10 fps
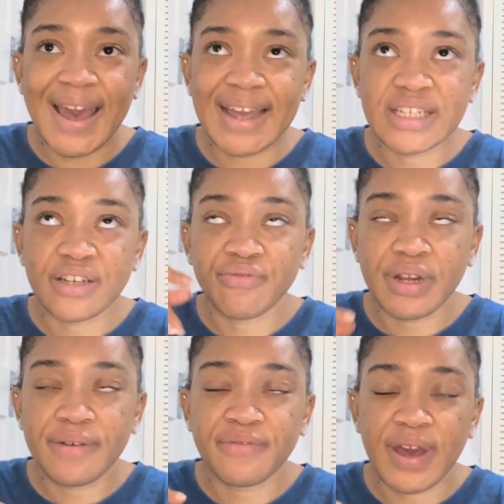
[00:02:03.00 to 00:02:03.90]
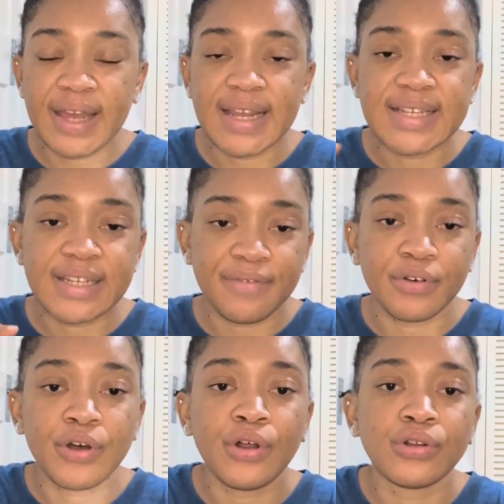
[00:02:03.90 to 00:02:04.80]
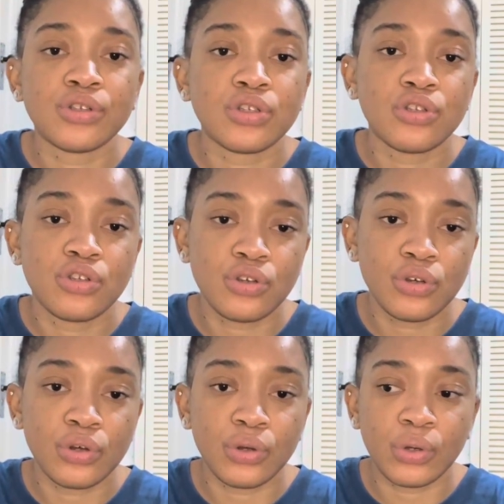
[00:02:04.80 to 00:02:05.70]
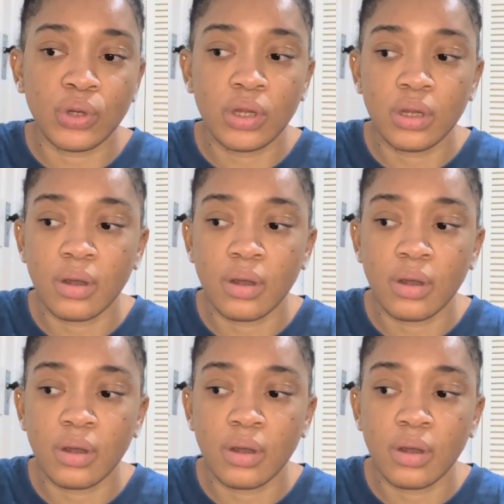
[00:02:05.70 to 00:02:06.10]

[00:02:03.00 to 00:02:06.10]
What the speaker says: I did really find it difficult to